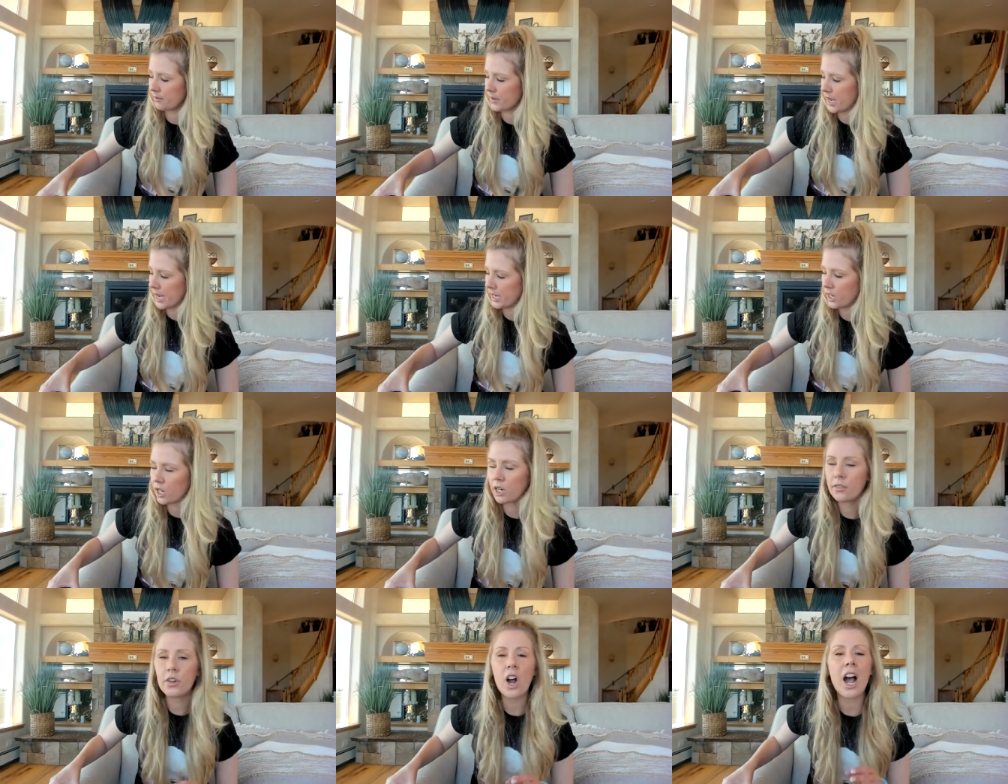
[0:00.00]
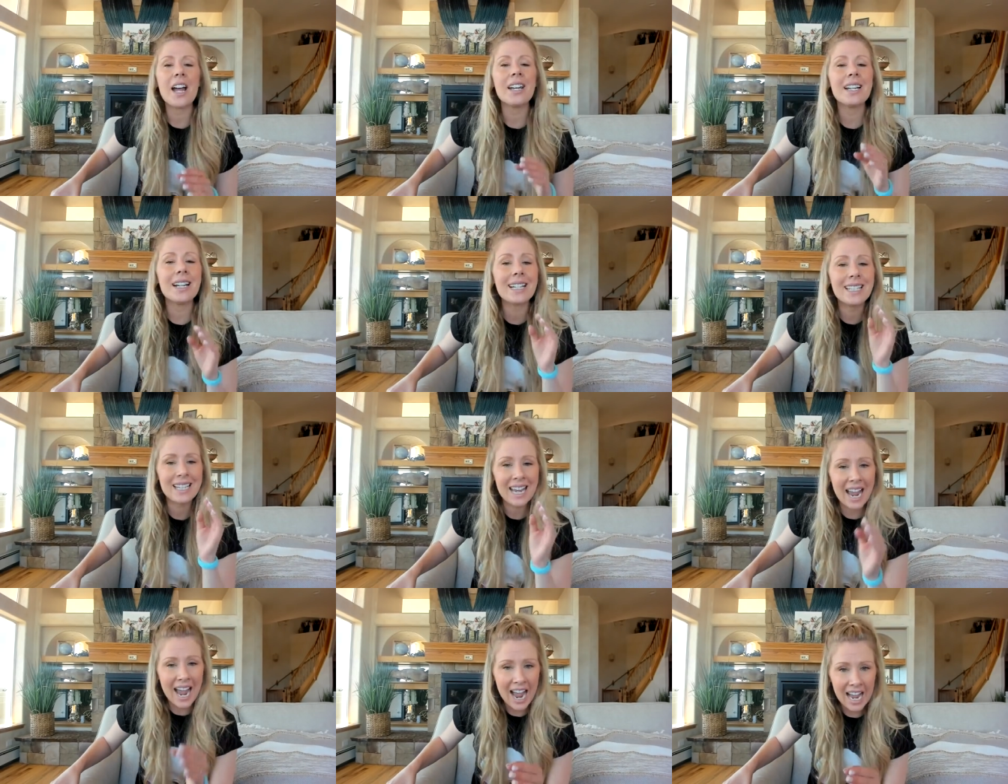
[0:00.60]
I could have gotten
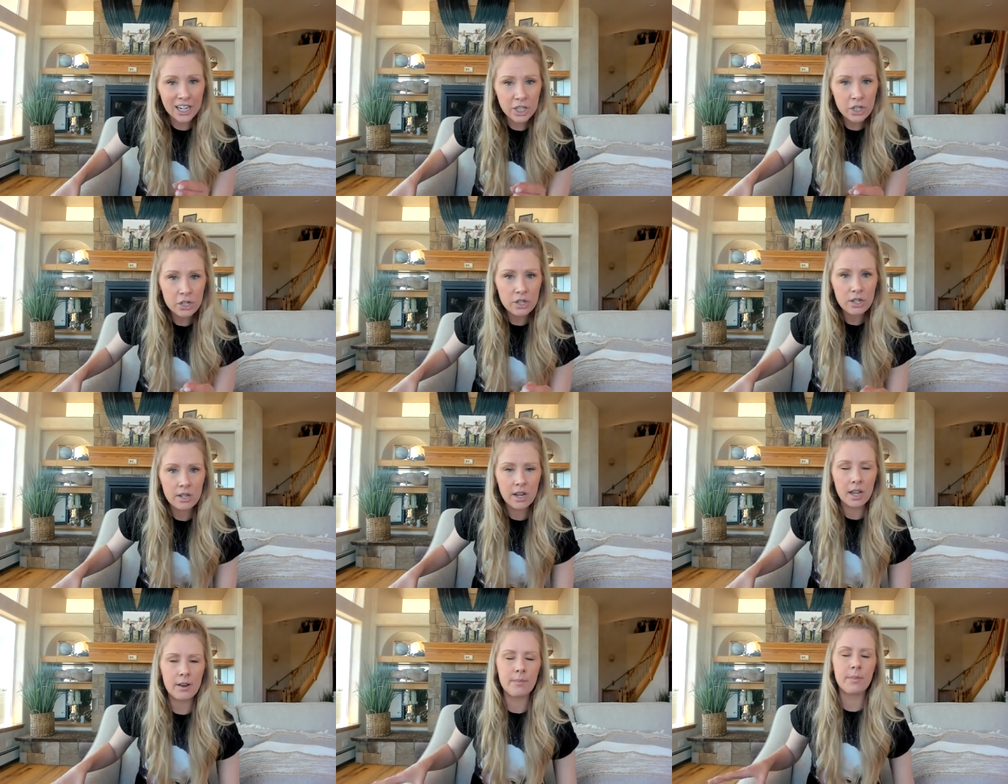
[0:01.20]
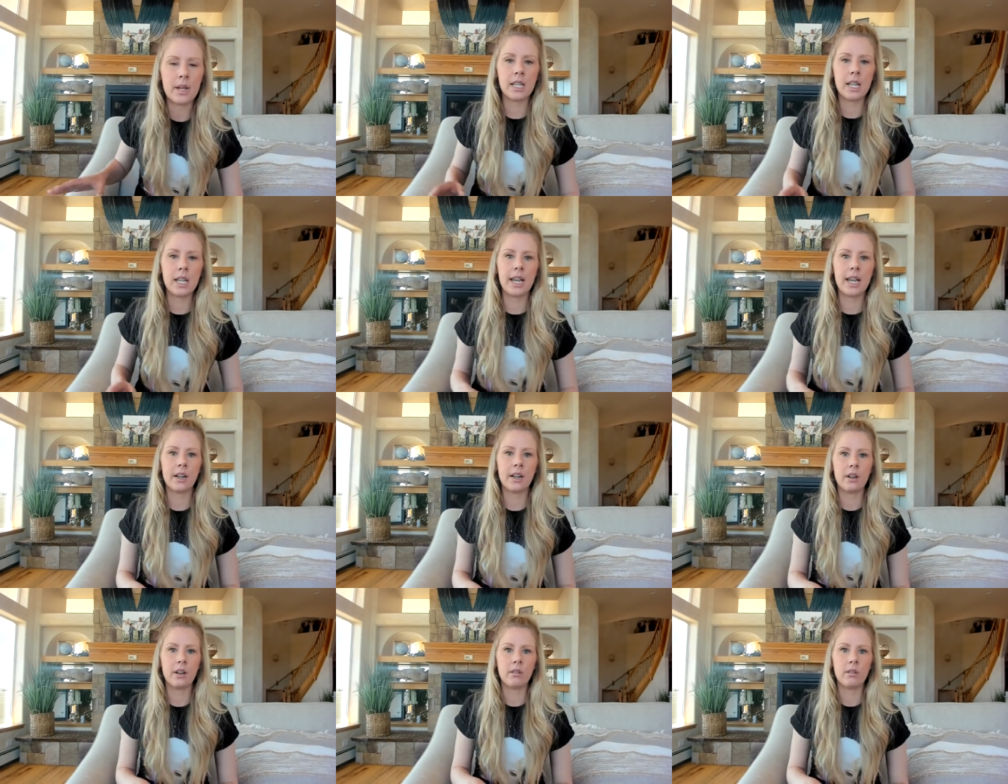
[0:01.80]
attached and been
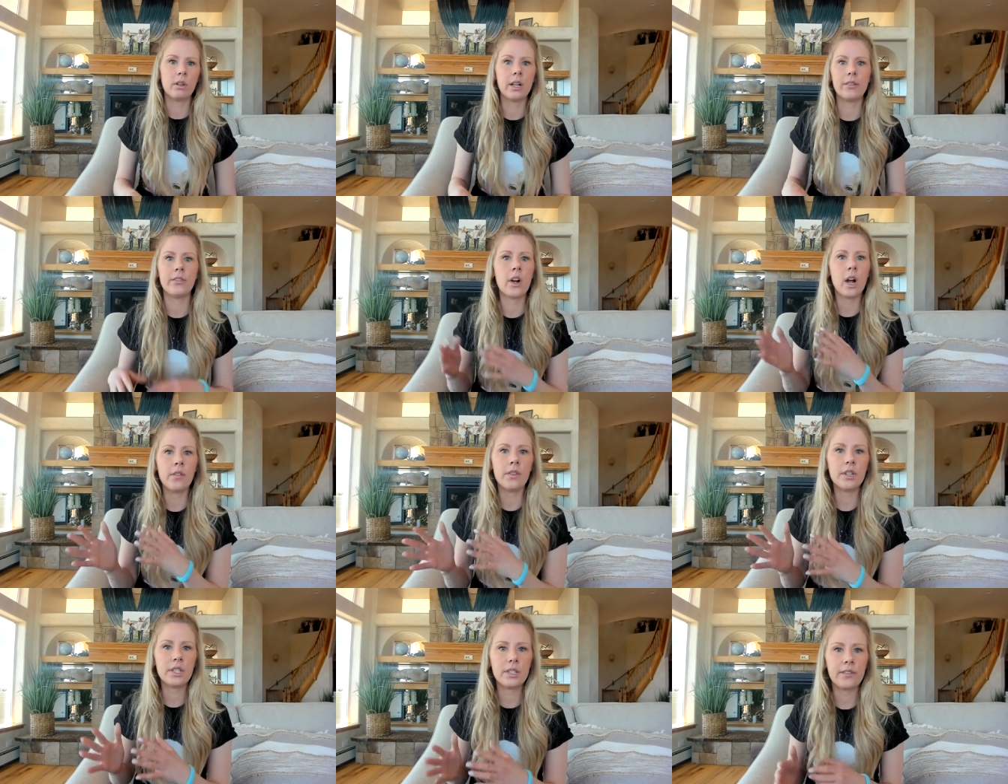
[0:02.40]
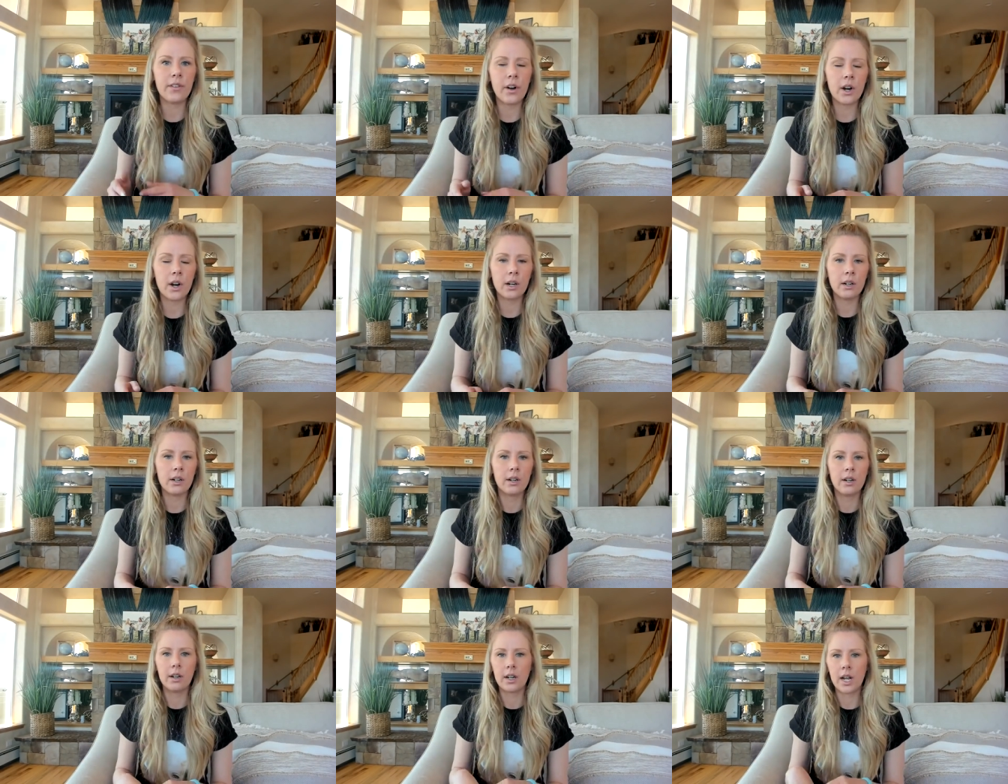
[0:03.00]
like, well, I've gone this
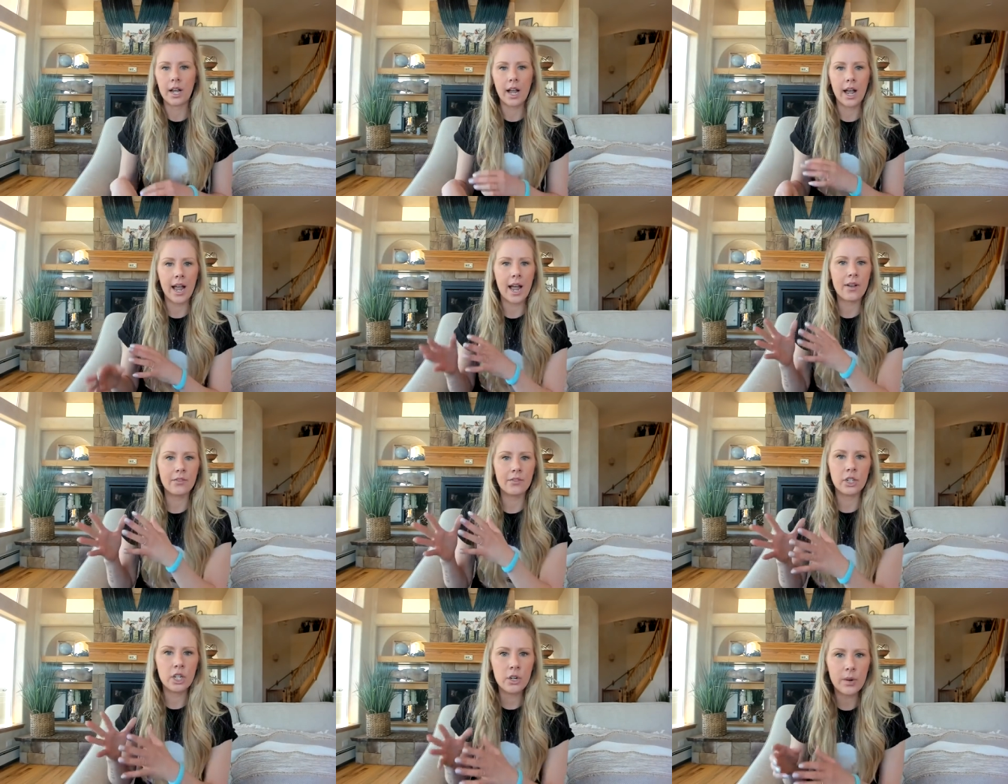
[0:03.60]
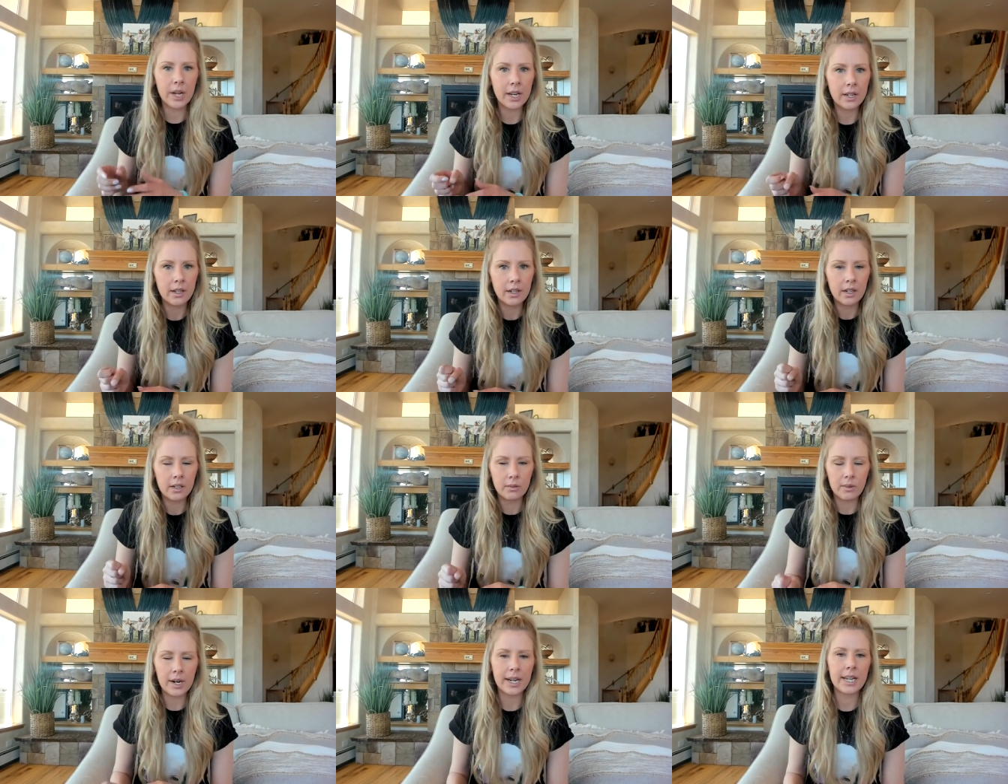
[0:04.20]
far, I have to do it,
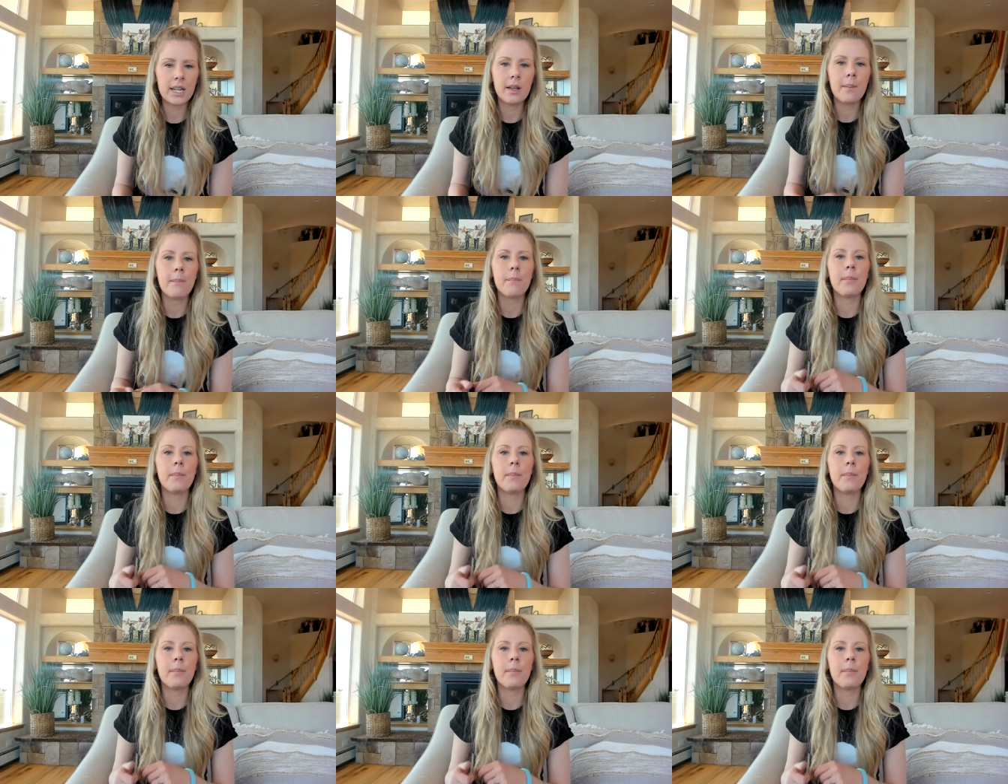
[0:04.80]
right?